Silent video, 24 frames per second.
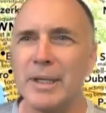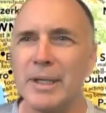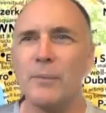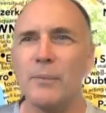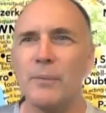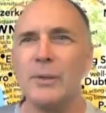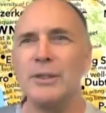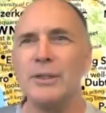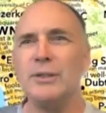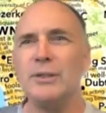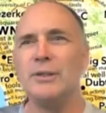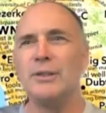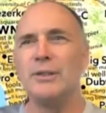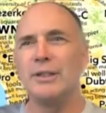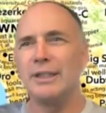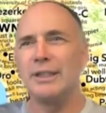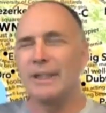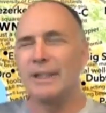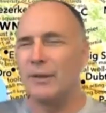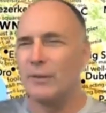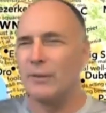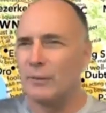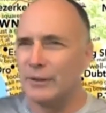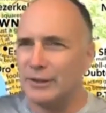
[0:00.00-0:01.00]
when you you
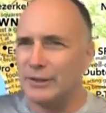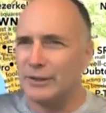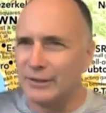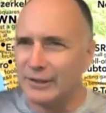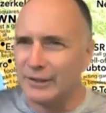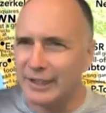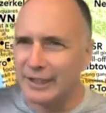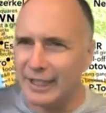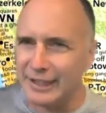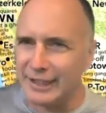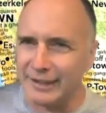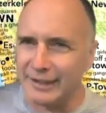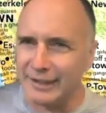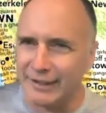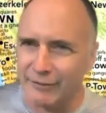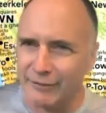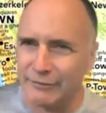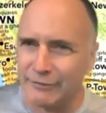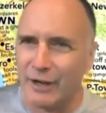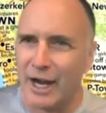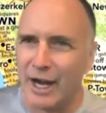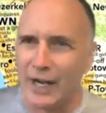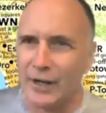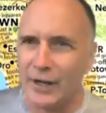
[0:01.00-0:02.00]
know when you get the
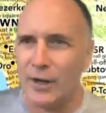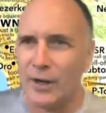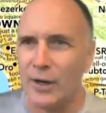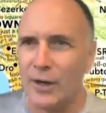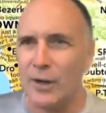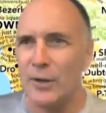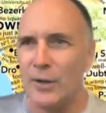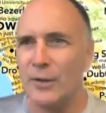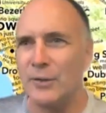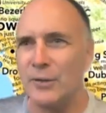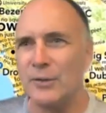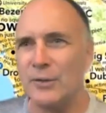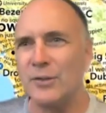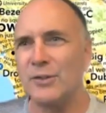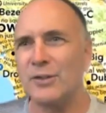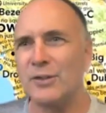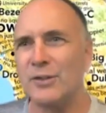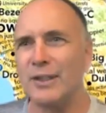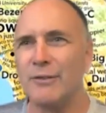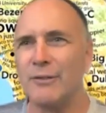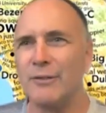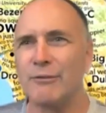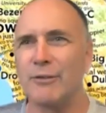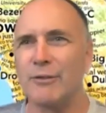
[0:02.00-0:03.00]
fire hose
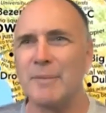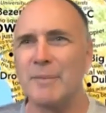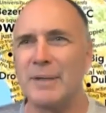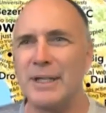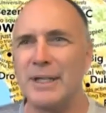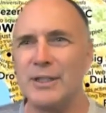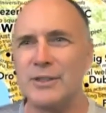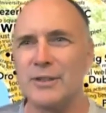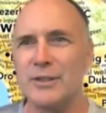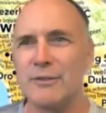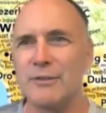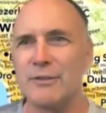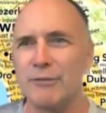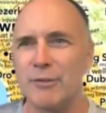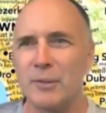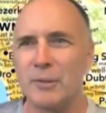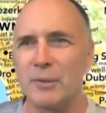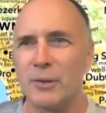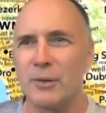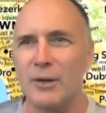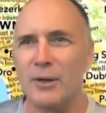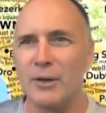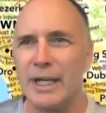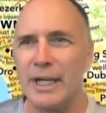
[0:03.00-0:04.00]
information from
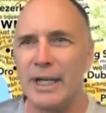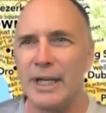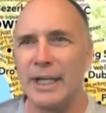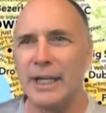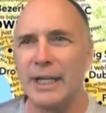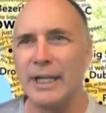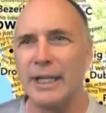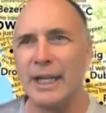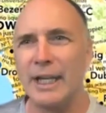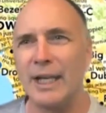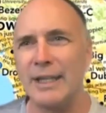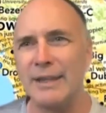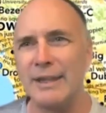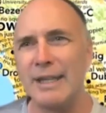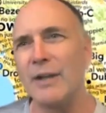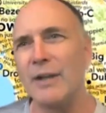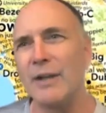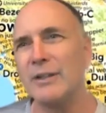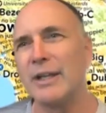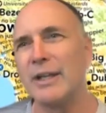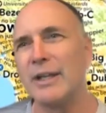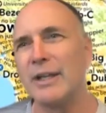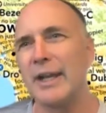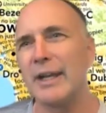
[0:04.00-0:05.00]
Craig and now
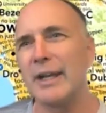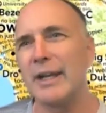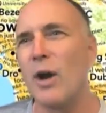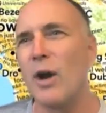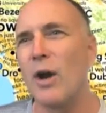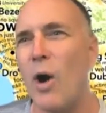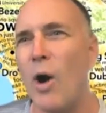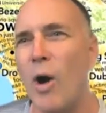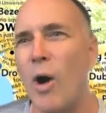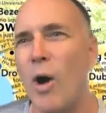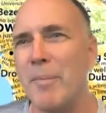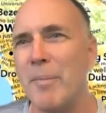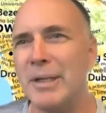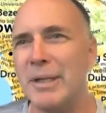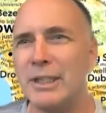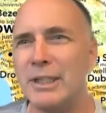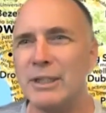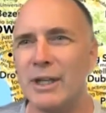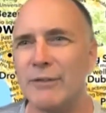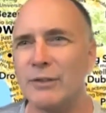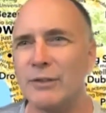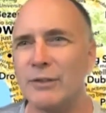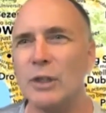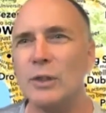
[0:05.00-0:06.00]
you got to go home and you
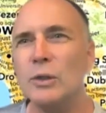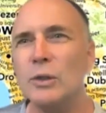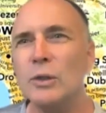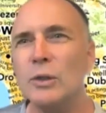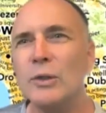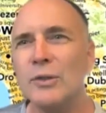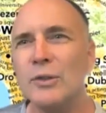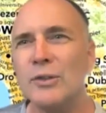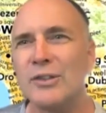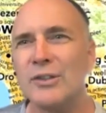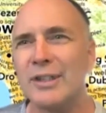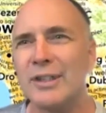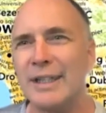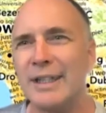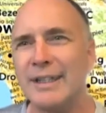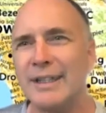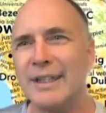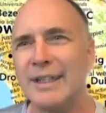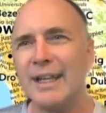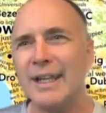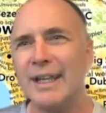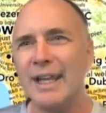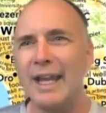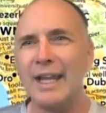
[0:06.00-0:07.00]
have to use it
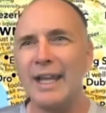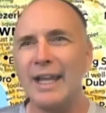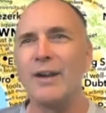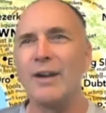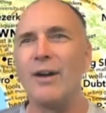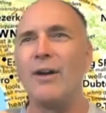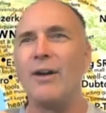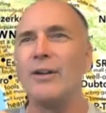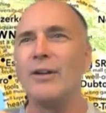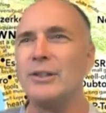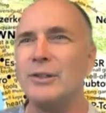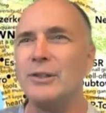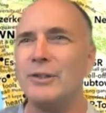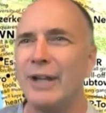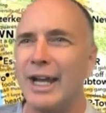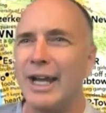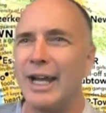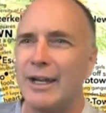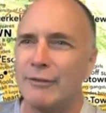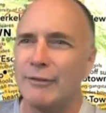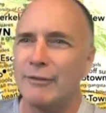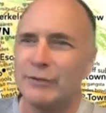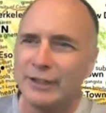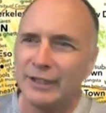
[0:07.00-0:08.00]
and all you
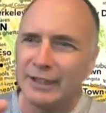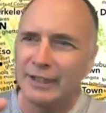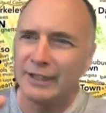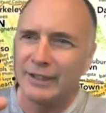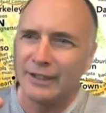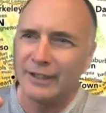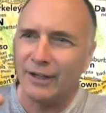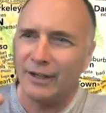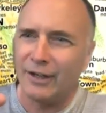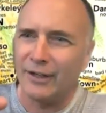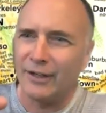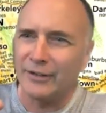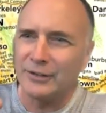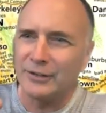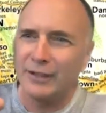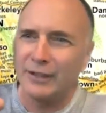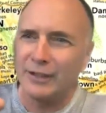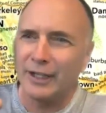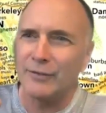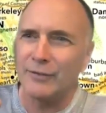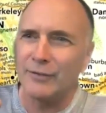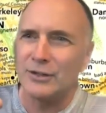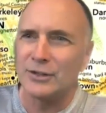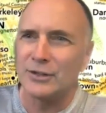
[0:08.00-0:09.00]
have all you
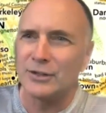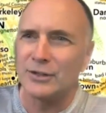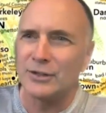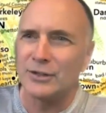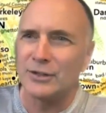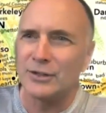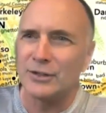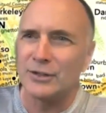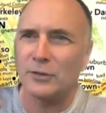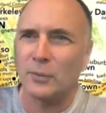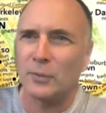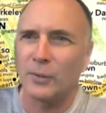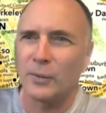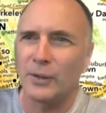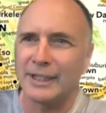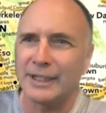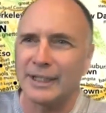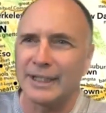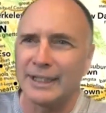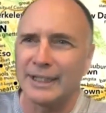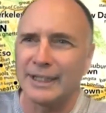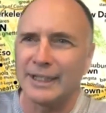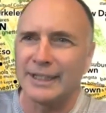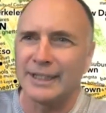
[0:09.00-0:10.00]
have is your little squirt
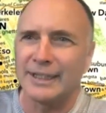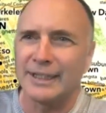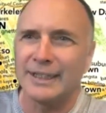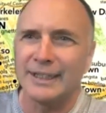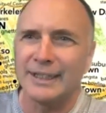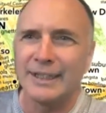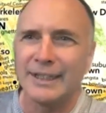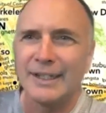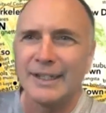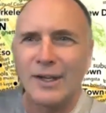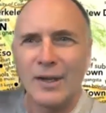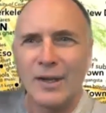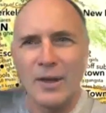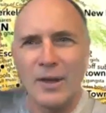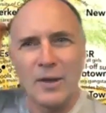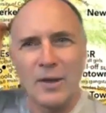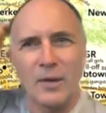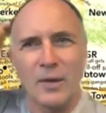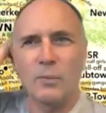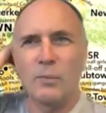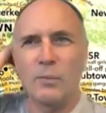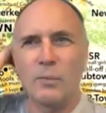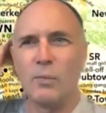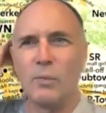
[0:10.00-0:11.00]
gun
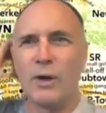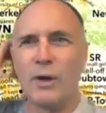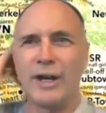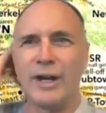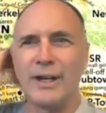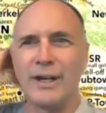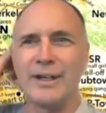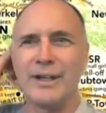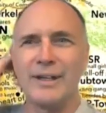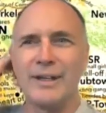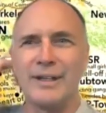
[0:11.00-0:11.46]
where